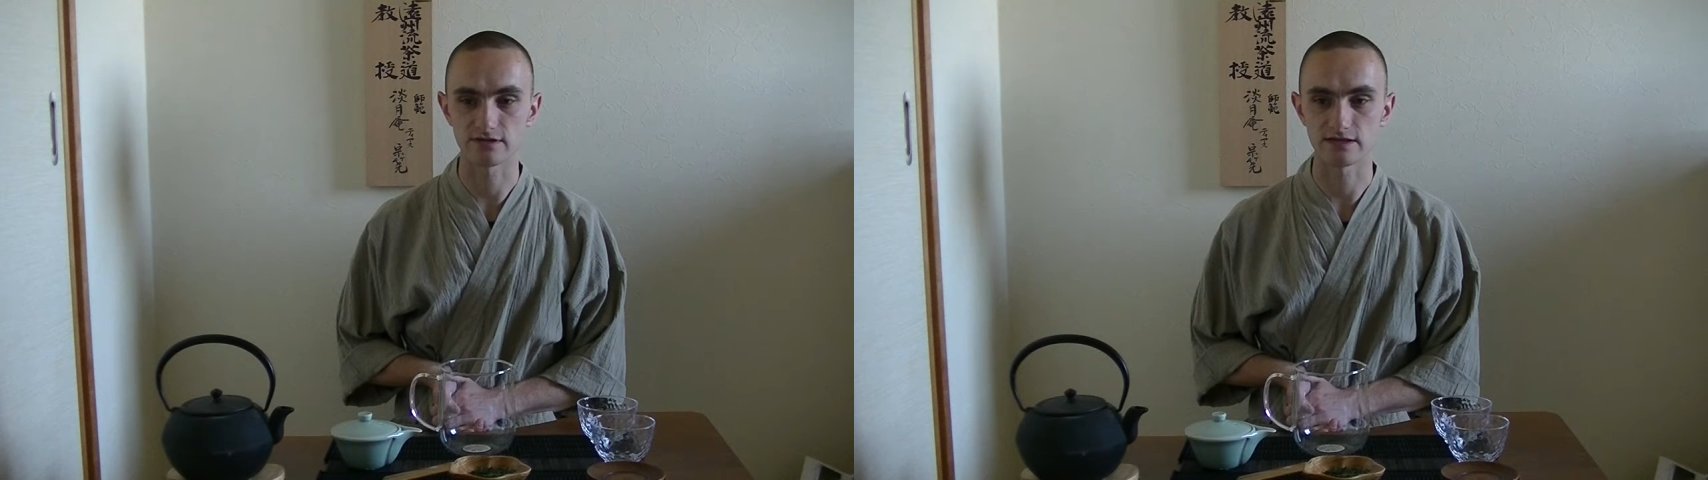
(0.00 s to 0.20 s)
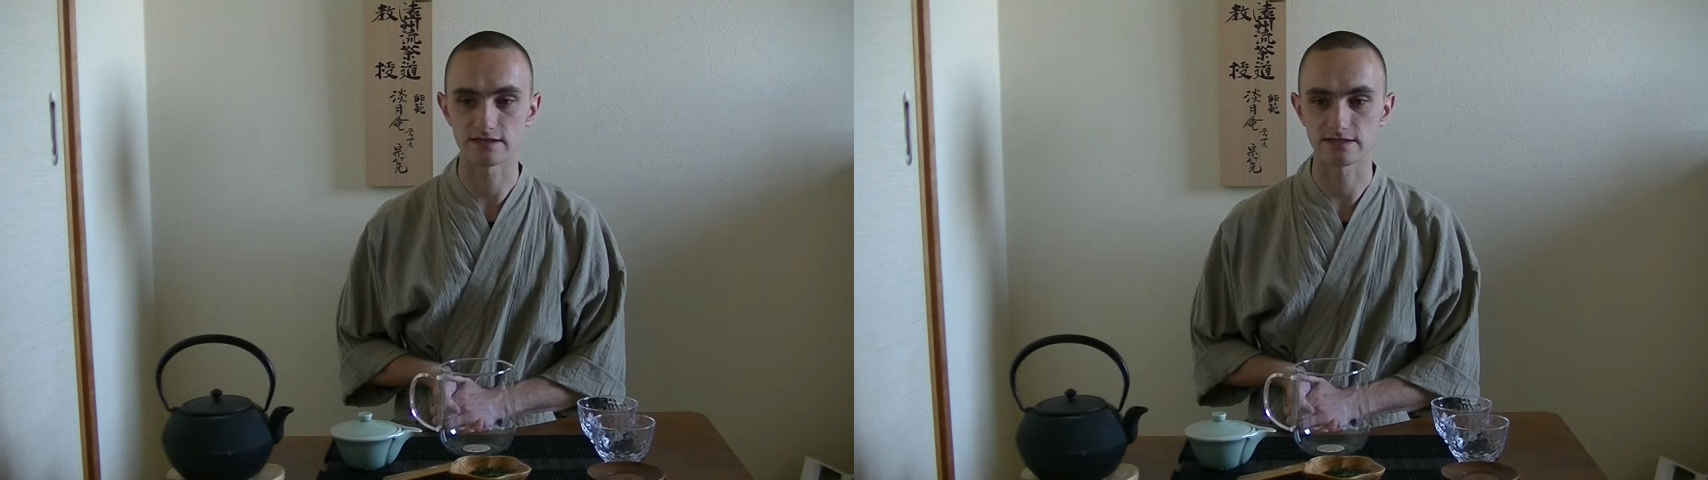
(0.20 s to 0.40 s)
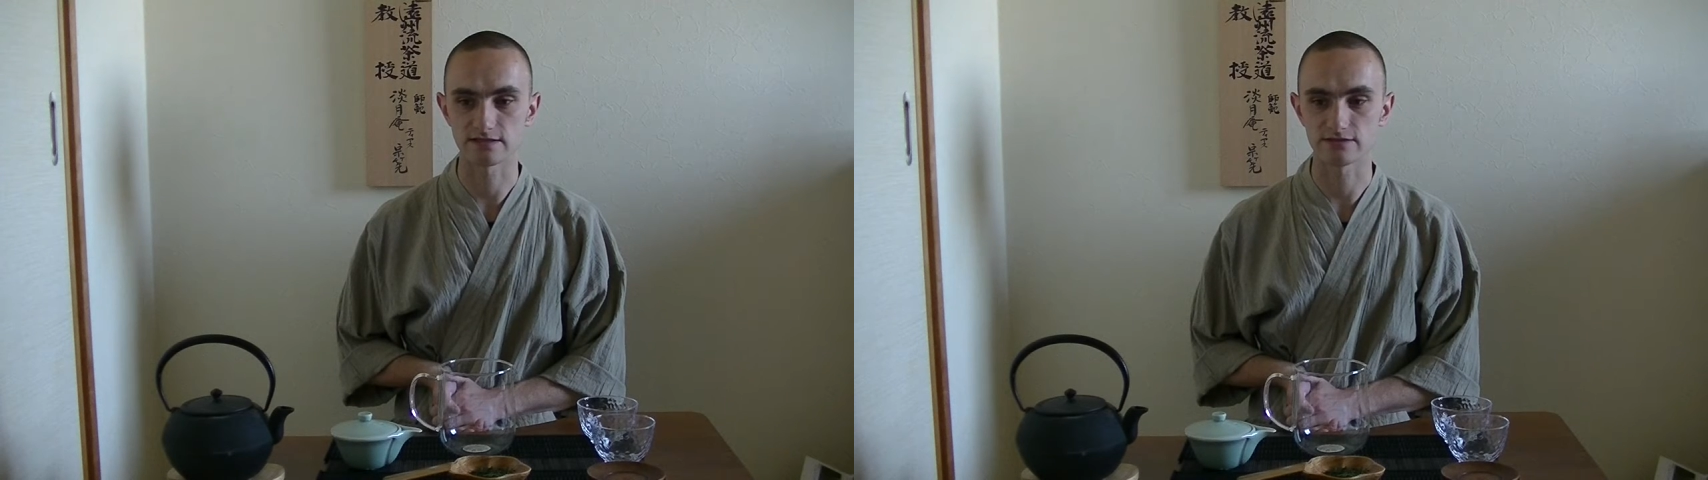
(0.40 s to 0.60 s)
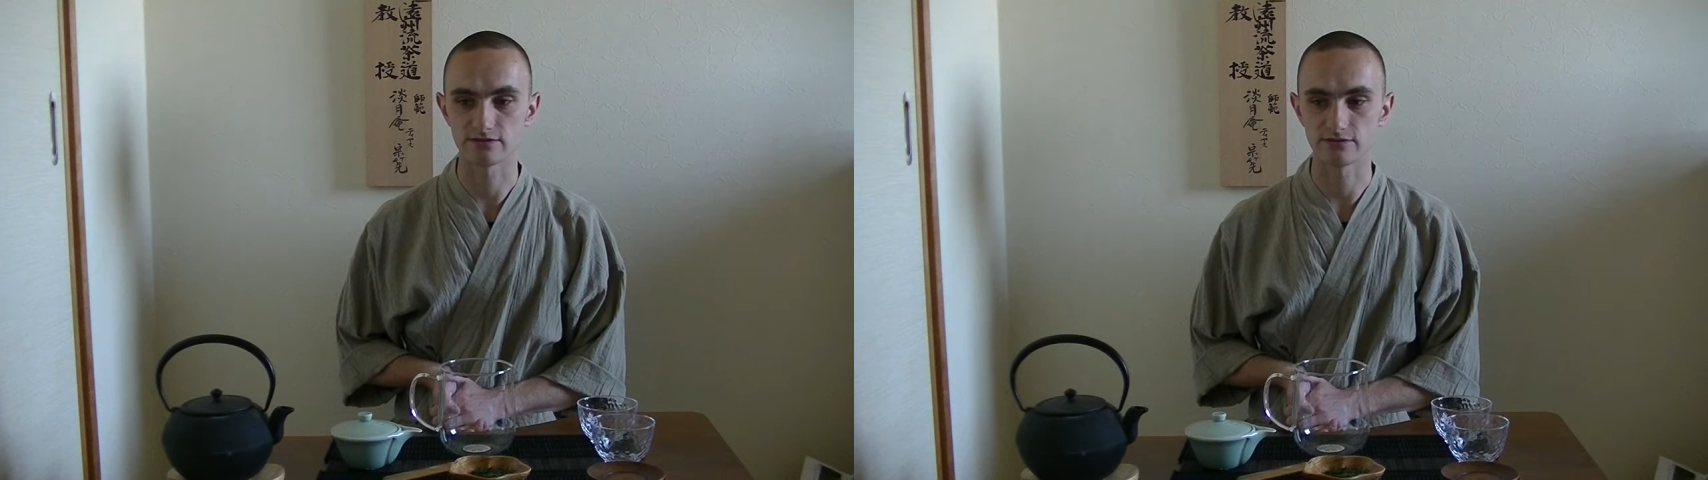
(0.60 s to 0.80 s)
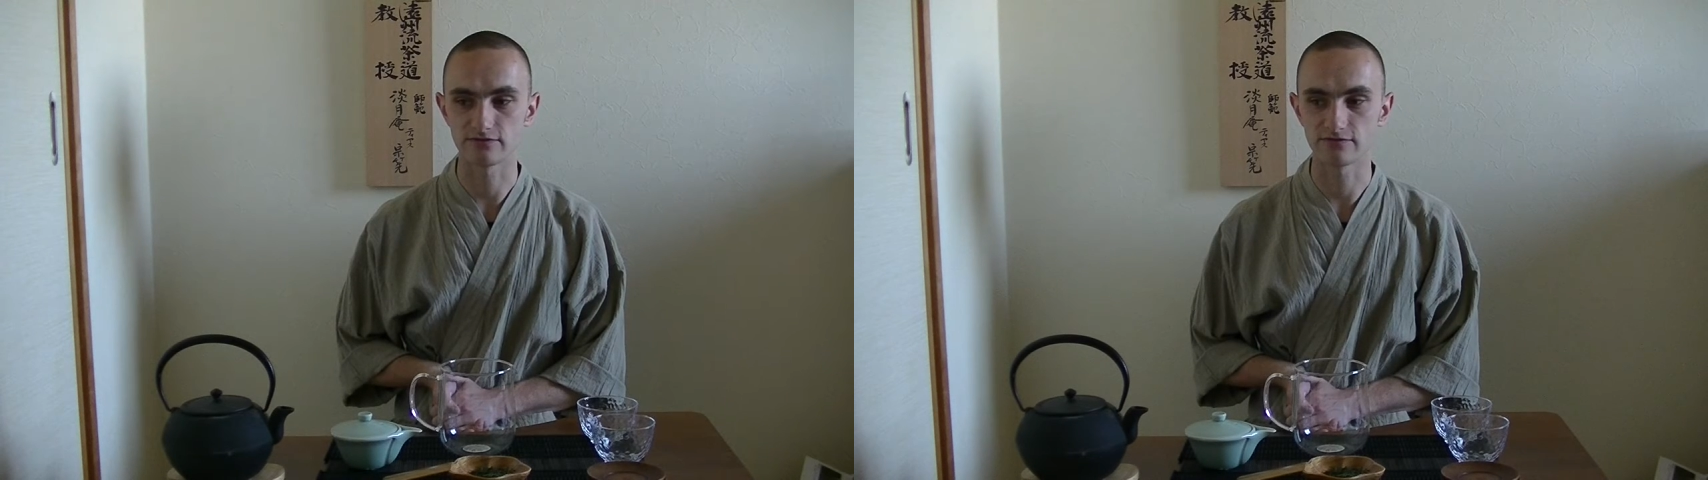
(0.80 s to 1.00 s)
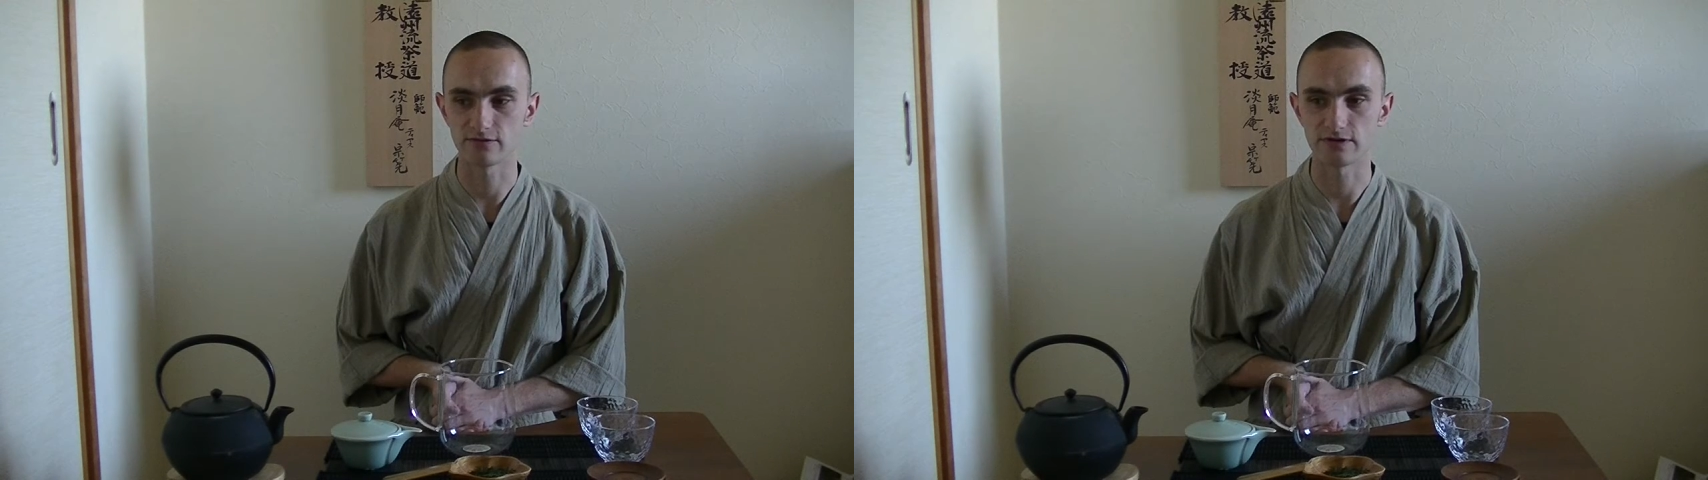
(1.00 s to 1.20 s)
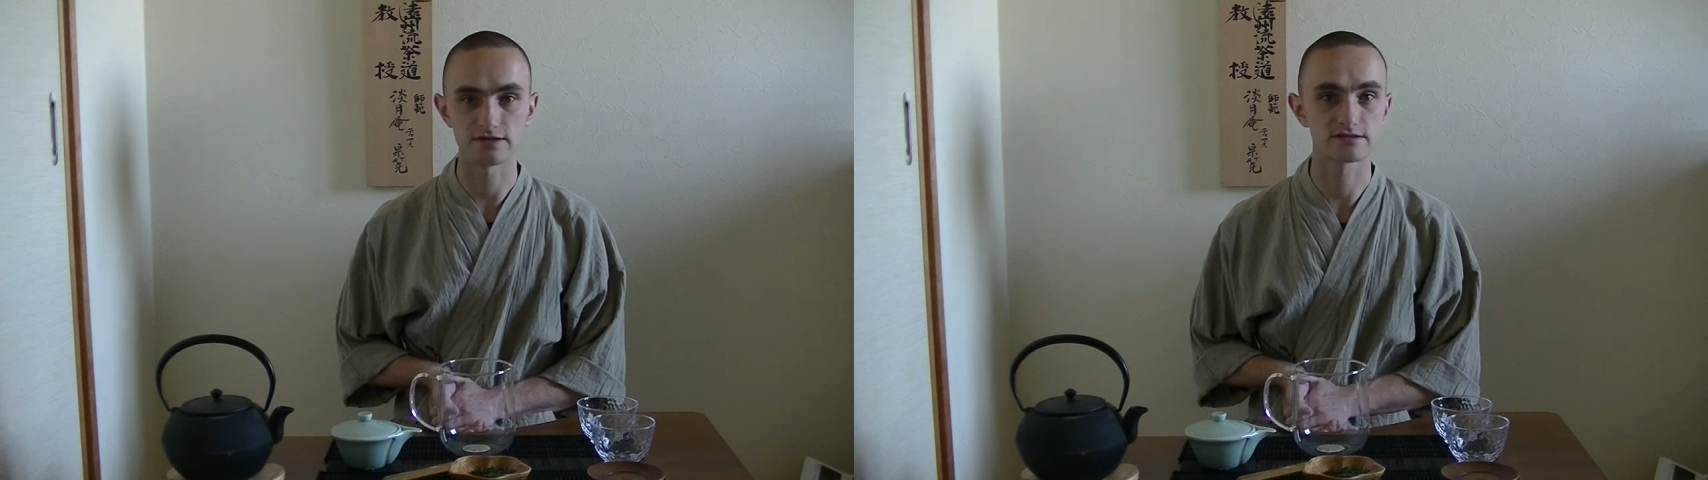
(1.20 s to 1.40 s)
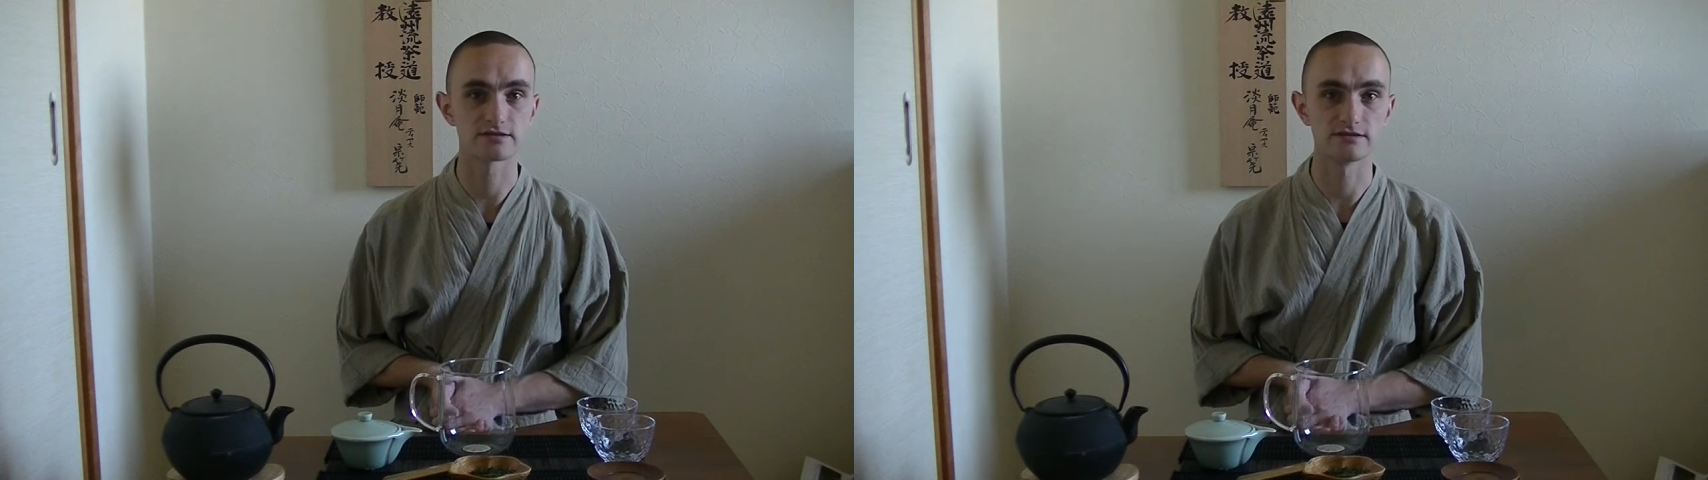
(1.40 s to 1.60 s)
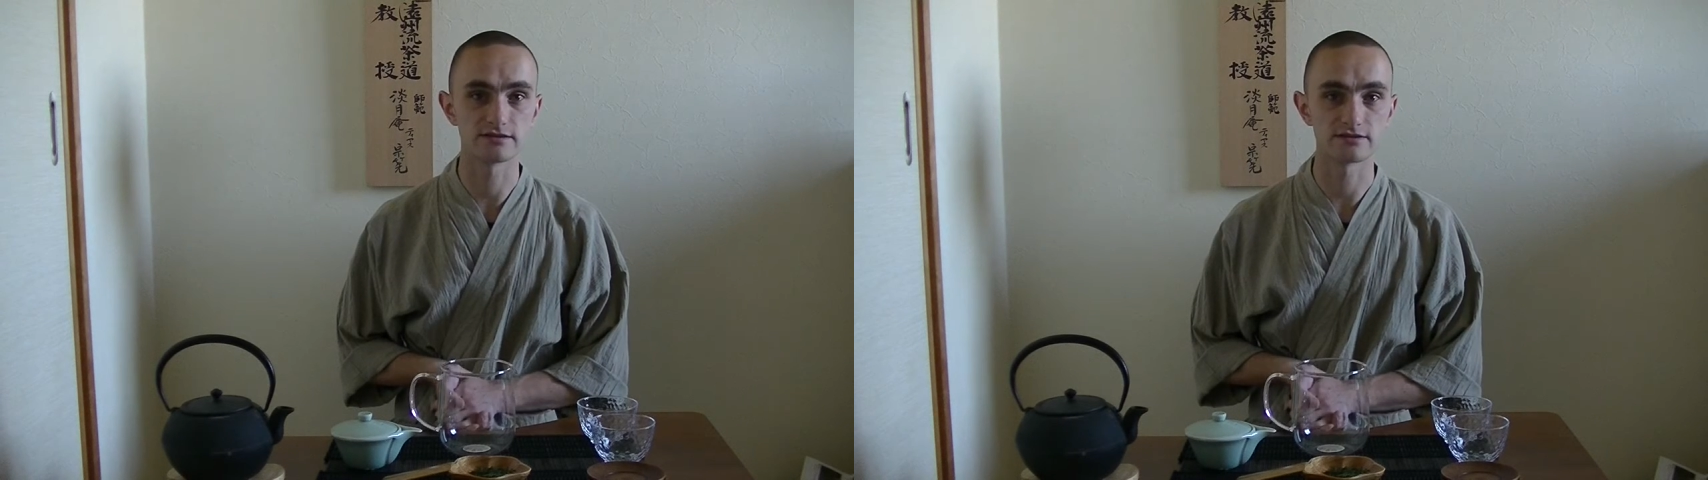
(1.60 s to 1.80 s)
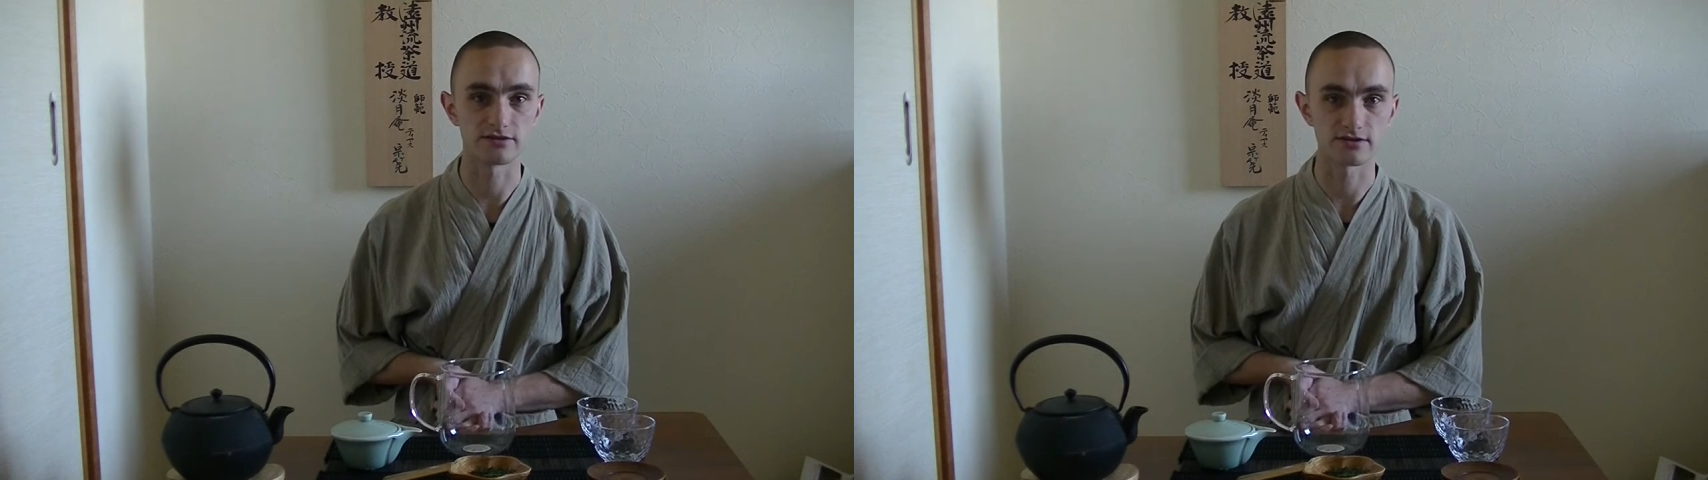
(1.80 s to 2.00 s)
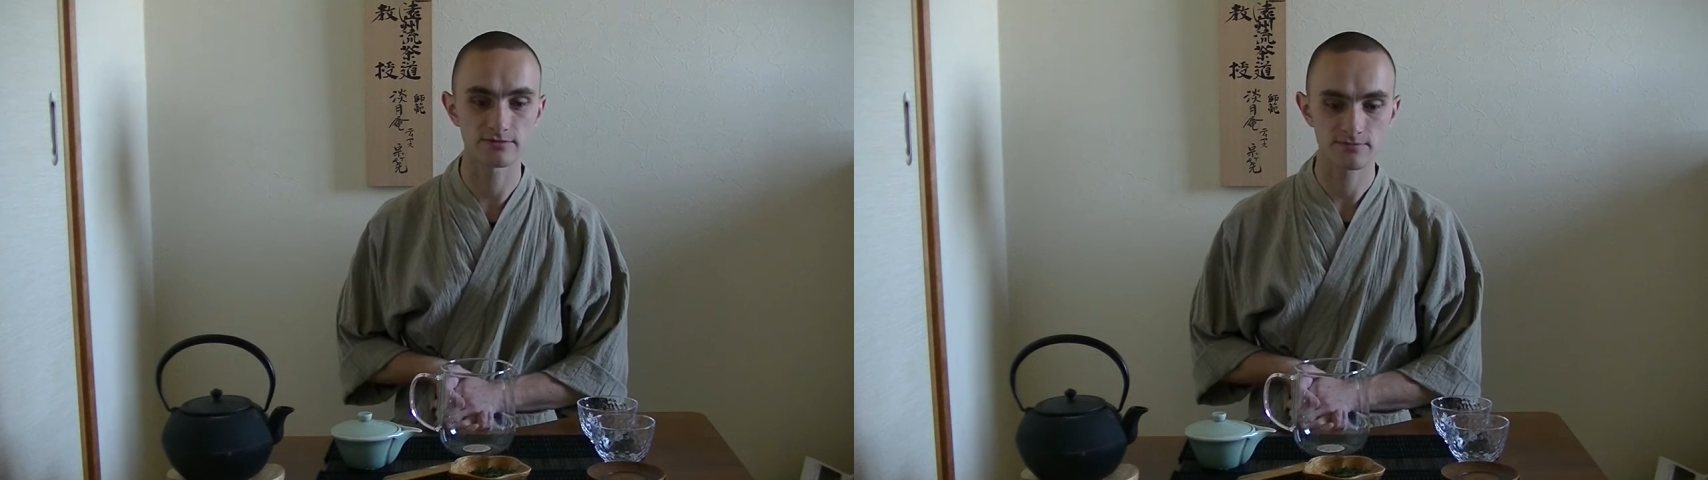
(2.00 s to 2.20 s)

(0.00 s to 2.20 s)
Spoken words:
as to forest litter.